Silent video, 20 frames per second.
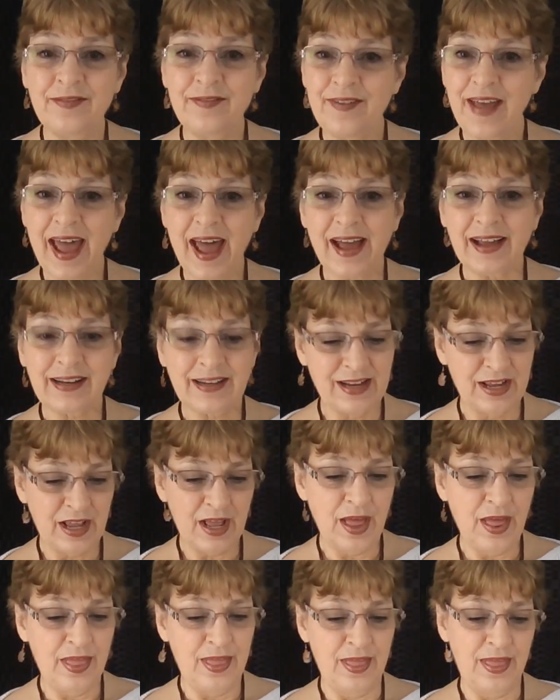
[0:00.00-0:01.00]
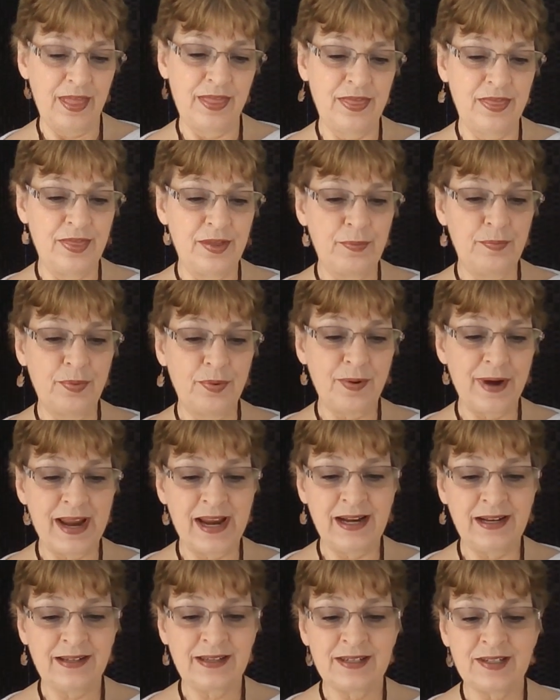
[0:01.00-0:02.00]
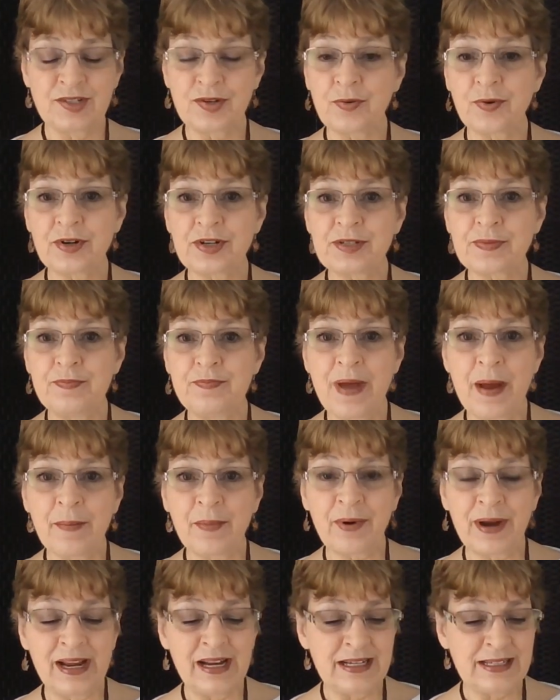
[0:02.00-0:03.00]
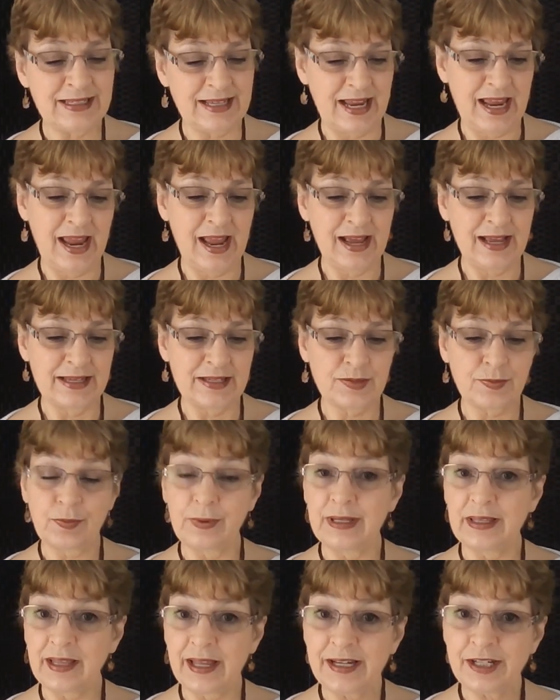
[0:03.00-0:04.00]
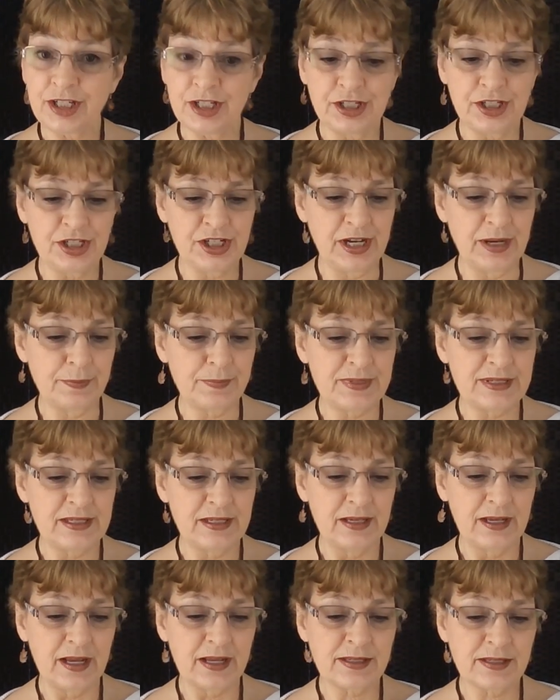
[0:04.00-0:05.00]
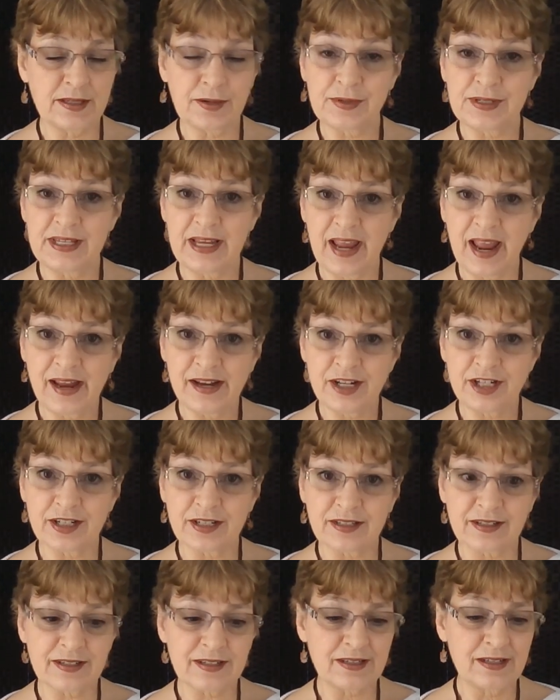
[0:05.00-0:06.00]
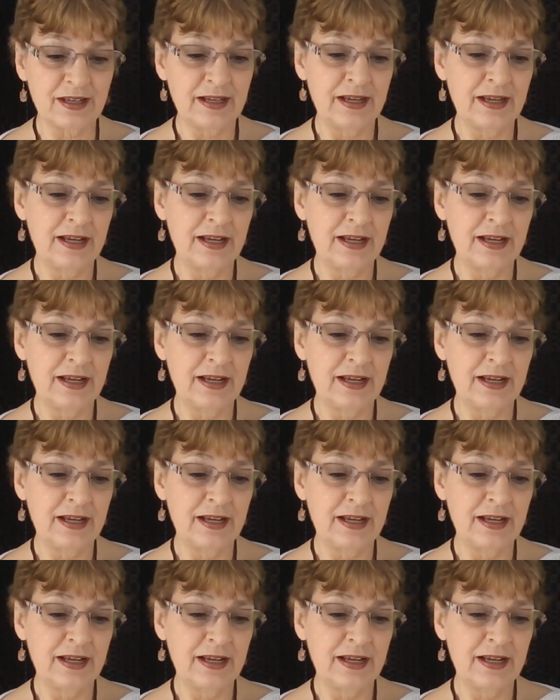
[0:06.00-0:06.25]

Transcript: fact, the brain stores memories as relationships, associations,